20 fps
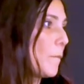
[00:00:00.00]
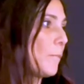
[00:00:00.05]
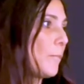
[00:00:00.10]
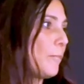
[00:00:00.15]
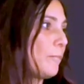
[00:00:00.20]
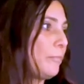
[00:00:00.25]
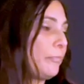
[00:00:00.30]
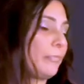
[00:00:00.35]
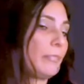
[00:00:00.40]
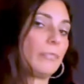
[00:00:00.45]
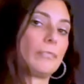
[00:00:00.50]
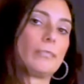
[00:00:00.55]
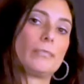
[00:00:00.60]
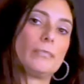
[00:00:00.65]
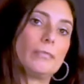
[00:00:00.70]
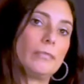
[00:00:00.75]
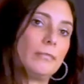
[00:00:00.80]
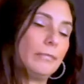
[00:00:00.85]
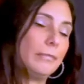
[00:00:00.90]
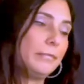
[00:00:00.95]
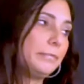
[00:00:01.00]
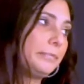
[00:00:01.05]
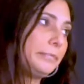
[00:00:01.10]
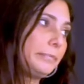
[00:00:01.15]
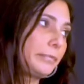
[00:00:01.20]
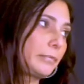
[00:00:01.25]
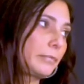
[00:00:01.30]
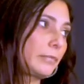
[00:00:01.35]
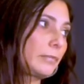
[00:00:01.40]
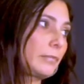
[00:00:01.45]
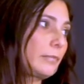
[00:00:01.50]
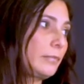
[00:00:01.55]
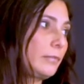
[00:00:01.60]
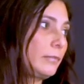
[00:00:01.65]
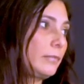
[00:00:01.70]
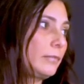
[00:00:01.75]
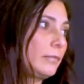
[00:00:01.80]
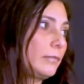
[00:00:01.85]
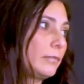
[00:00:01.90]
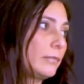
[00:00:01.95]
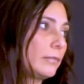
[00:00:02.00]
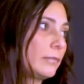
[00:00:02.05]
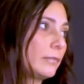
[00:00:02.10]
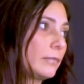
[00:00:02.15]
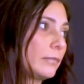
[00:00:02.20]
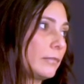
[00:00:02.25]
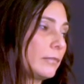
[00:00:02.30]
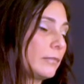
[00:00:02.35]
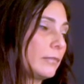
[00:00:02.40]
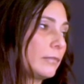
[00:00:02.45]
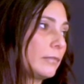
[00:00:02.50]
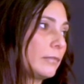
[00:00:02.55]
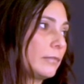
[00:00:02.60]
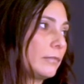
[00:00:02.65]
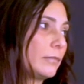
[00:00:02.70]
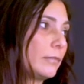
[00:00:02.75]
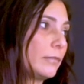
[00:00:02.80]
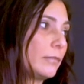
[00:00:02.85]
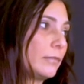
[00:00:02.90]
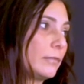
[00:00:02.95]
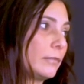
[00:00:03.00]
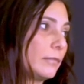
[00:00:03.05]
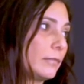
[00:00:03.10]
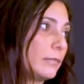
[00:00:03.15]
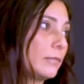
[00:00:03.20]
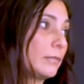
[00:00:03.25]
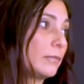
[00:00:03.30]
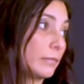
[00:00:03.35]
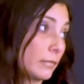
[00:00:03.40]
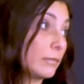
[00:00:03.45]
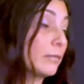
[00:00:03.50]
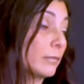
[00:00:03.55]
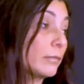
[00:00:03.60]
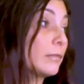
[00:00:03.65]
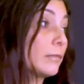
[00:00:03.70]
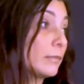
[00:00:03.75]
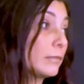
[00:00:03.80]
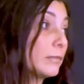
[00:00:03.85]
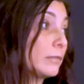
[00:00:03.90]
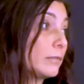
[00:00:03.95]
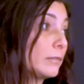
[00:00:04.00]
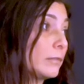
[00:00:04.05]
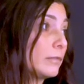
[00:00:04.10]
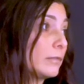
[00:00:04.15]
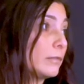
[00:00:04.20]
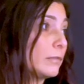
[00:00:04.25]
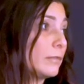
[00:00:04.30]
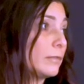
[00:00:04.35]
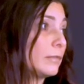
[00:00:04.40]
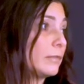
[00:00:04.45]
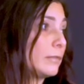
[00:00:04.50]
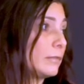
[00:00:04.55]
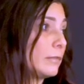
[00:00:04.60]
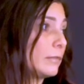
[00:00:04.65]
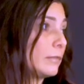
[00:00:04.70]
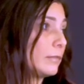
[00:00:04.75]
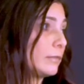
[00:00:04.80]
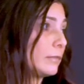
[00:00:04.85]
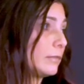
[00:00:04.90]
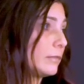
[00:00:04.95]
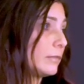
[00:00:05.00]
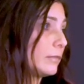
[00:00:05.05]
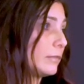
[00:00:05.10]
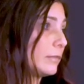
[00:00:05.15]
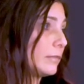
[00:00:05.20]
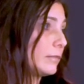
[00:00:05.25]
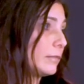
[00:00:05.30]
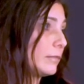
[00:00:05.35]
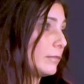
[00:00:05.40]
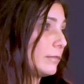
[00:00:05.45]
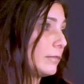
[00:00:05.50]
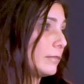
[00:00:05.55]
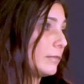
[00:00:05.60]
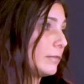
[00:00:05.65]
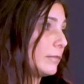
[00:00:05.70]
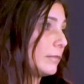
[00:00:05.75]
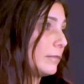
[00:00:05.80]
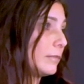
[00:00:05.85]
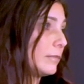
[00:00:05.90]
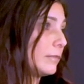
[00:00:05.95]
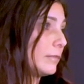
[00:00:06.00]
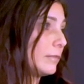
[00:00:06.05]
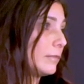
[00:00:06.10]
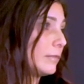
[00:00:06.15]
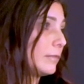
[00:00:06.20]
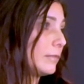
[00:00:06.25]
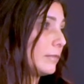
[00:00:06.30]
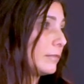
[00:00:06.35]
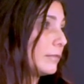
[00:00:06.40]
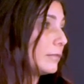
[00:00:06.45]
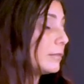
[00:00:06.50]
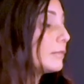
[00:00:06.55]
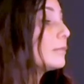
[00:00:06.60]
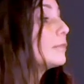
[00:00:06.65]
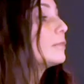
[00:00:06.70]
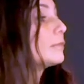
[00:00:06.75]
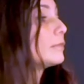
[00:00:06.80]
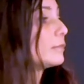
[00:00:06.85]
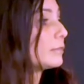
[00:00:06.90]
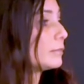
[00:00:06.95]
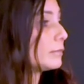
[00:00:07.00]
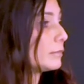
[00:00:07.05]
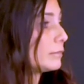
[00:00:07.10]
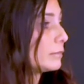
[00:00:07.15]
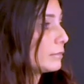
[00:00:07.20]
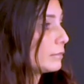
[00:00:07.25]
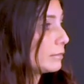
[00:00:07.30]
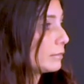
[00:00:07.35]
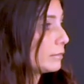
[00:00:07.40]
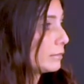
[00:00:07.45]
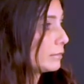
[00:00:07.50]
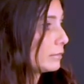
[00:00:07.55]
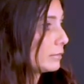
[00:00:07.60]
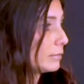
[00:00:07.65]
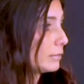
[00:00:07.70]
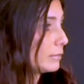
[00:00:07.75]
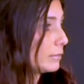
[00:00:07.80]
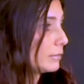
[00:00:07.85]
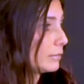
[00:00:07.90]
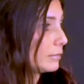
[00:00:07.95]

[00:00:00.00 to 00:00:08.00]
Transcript: This person isn't speaking.